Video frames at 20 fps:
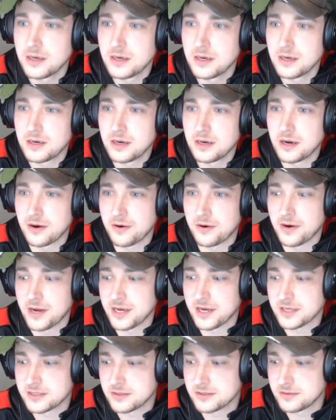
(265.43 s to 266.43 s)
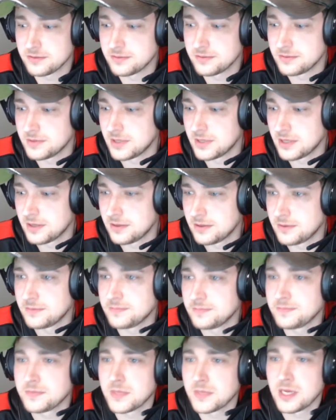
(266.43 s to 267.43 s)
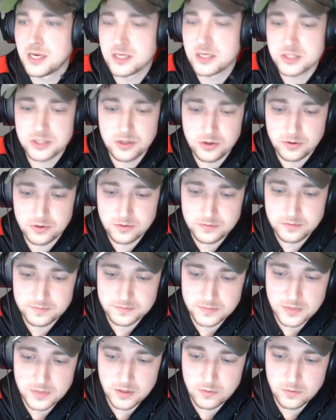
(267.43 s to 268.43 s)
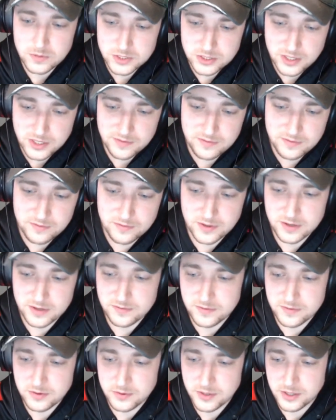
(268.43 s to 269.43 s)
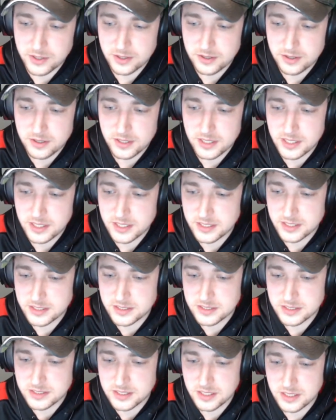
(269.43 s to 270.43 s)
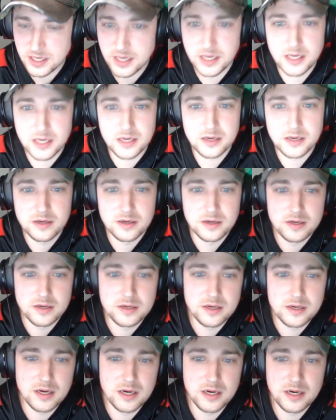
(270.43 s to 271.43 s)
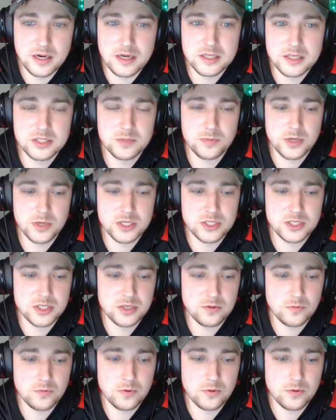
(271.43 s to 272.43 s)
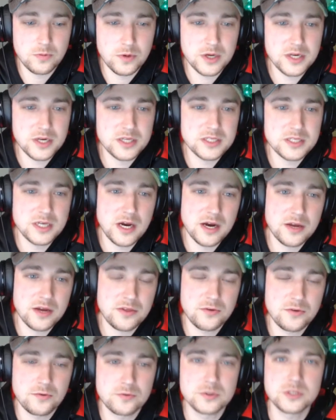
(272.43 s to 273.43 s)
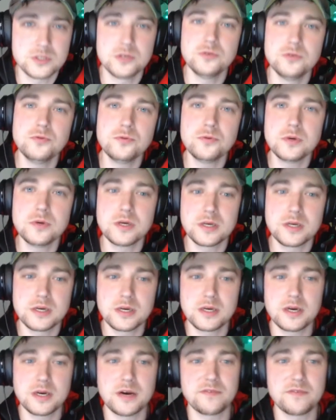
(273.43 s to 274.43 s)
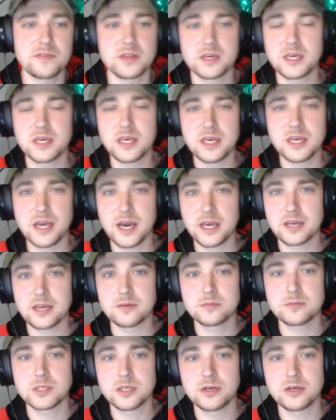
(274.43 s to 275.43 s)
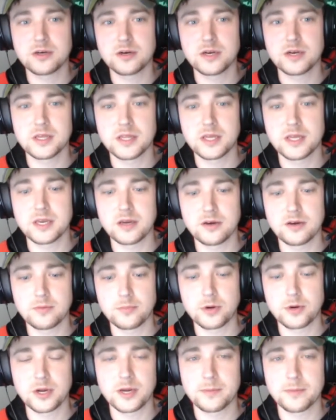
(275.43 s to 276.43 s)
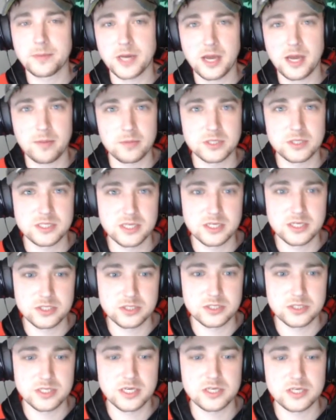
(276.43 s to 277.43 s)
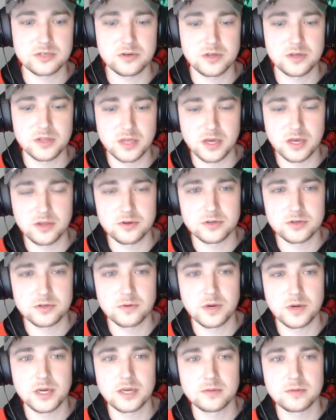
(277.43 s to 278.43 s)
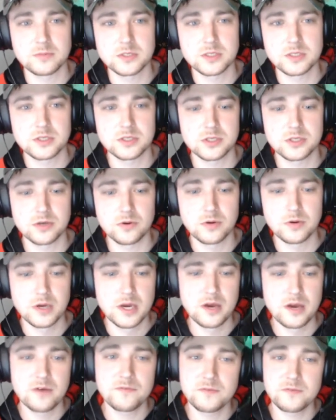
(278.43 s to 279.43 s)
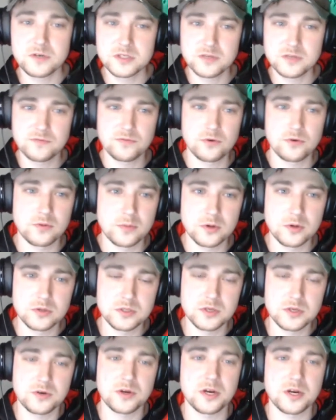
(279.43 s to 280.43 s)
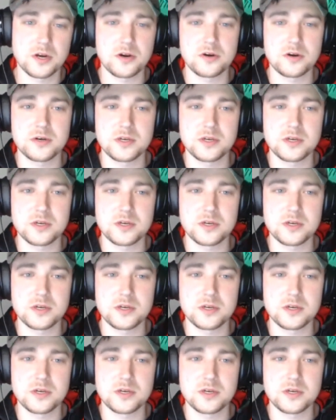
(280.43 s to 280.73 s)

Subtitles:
All right. So what you have in front of you here is a spreadsheet where we're going to talk through two of the key items here, and then I'll bring up an amortization schedule on the other two items. So first and foremost, credit card.